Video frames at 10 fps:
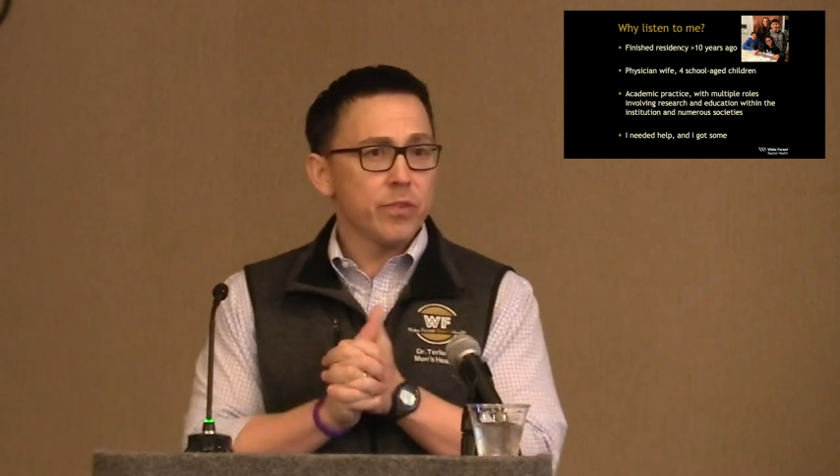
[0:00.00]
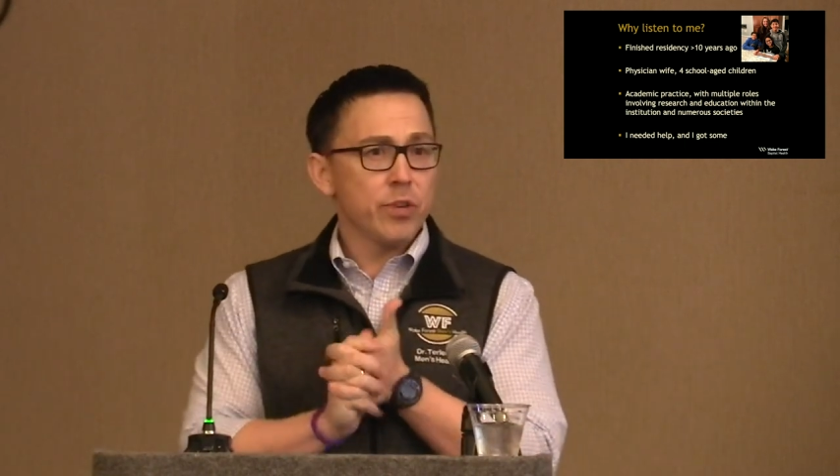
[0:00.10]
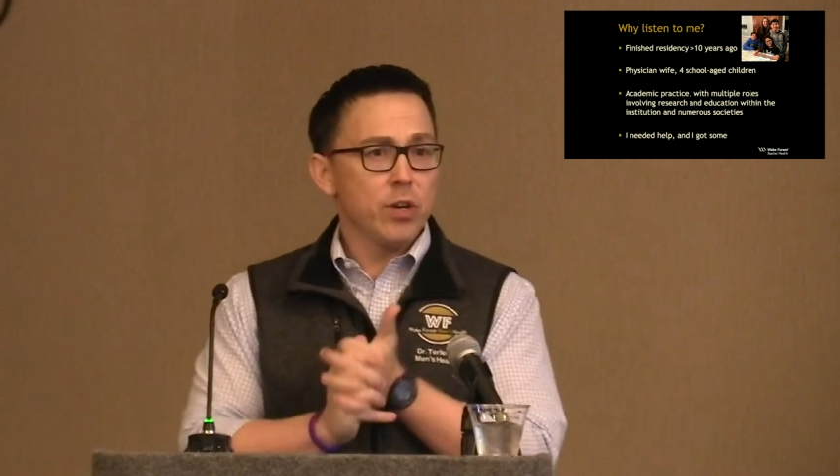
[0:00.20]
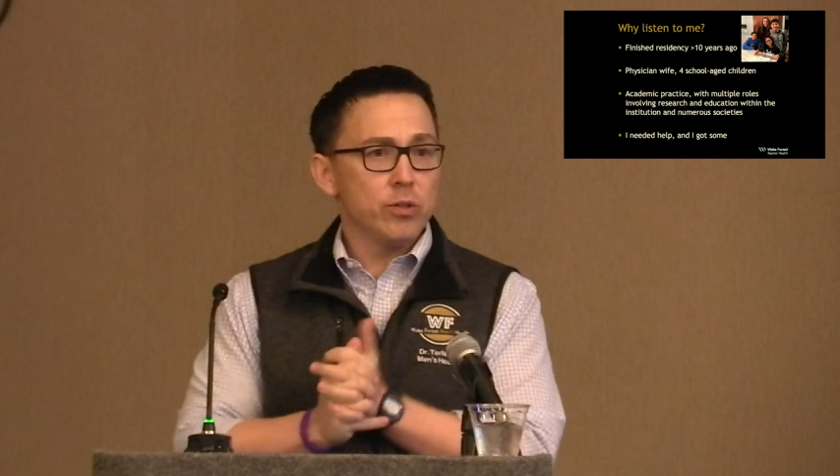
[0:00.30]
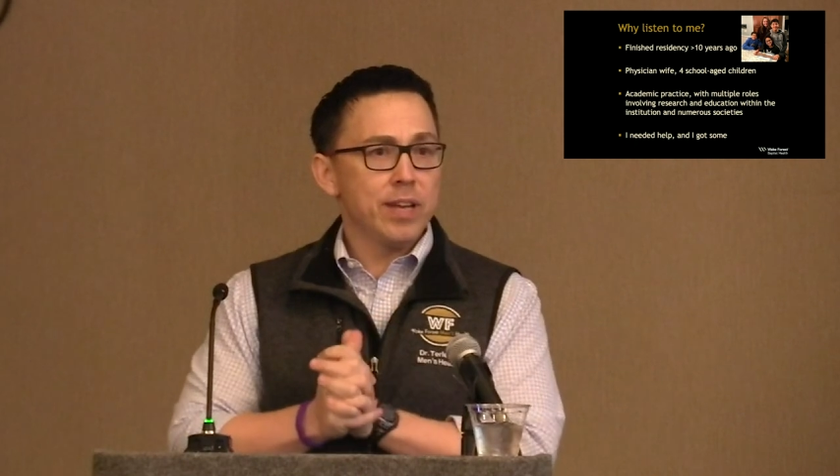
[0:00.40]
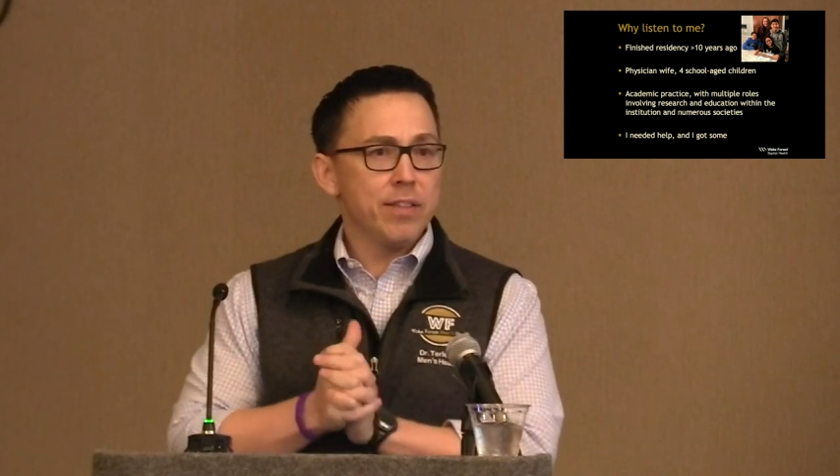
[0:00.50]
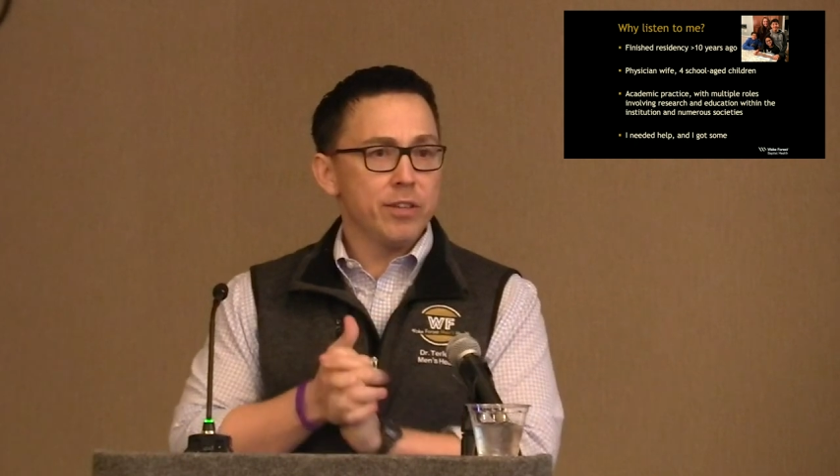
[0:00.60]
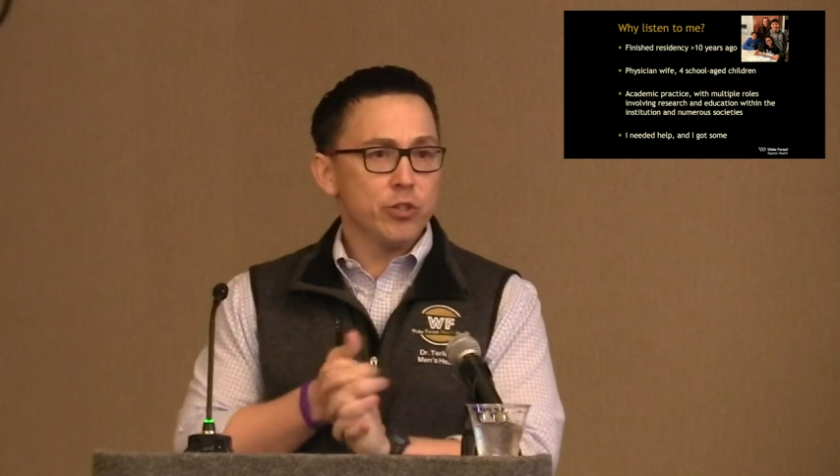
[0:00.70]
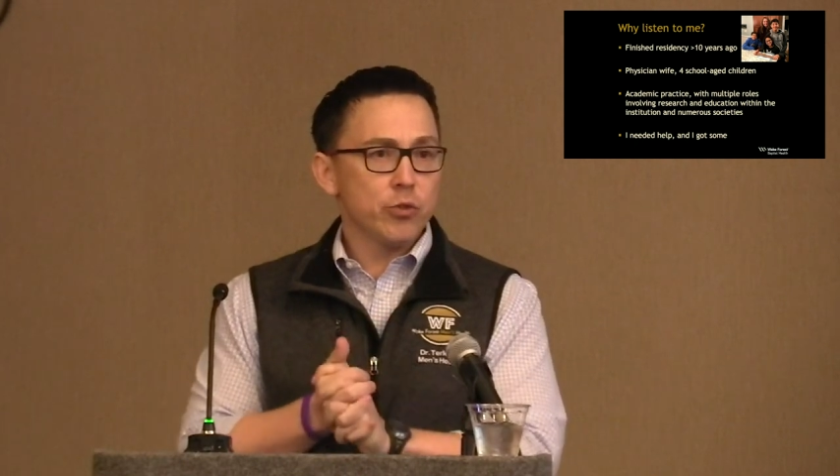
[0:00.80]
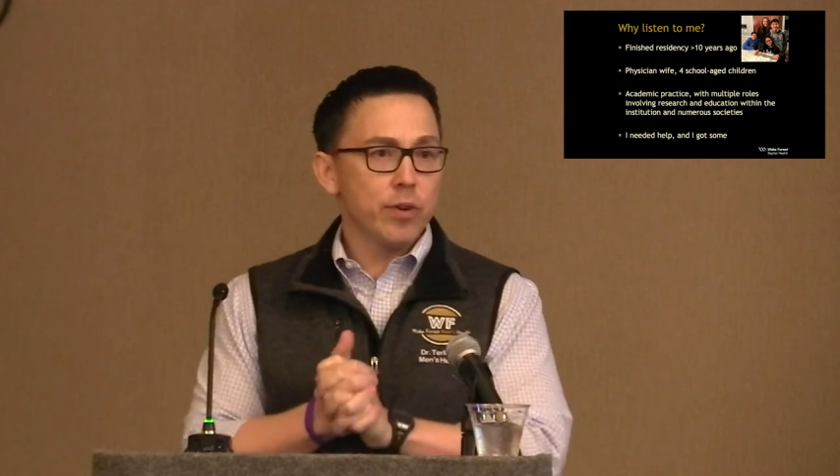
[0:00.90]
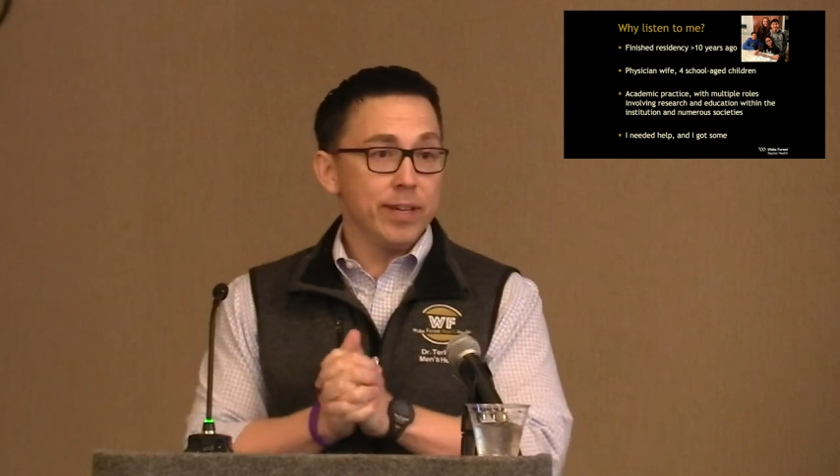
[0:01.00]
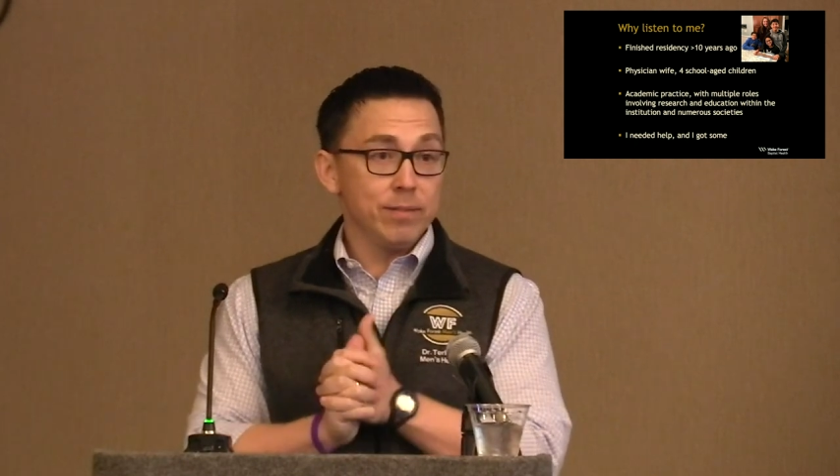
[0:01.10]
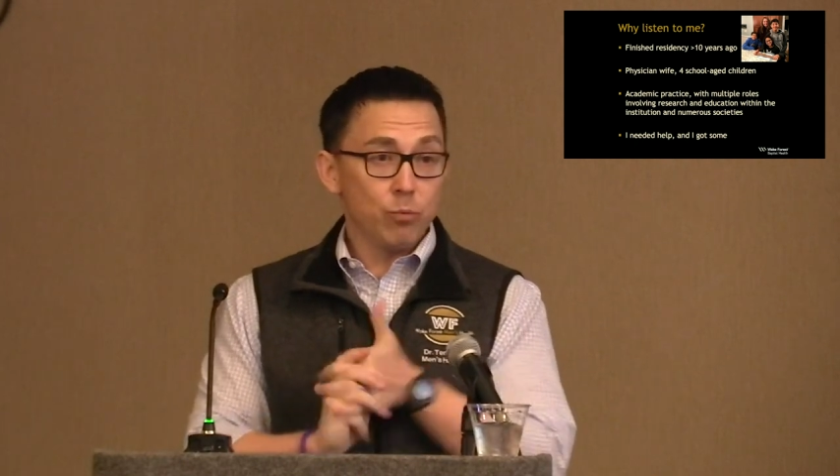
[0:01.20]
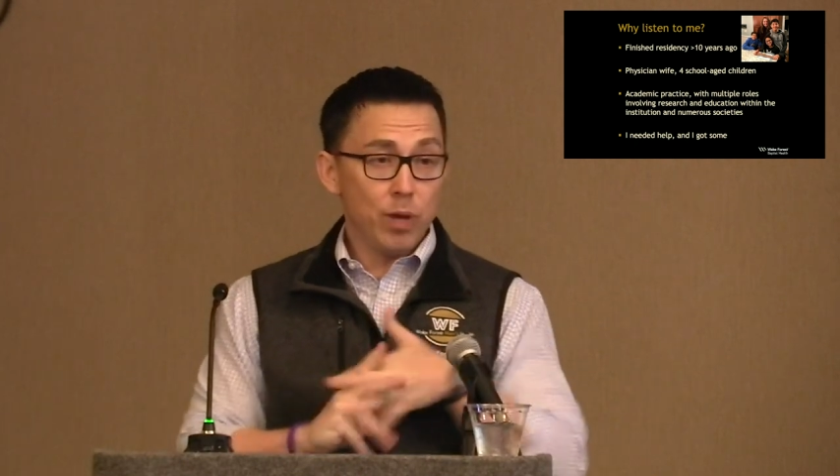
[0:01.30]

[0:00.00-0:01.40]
so south of Detroit,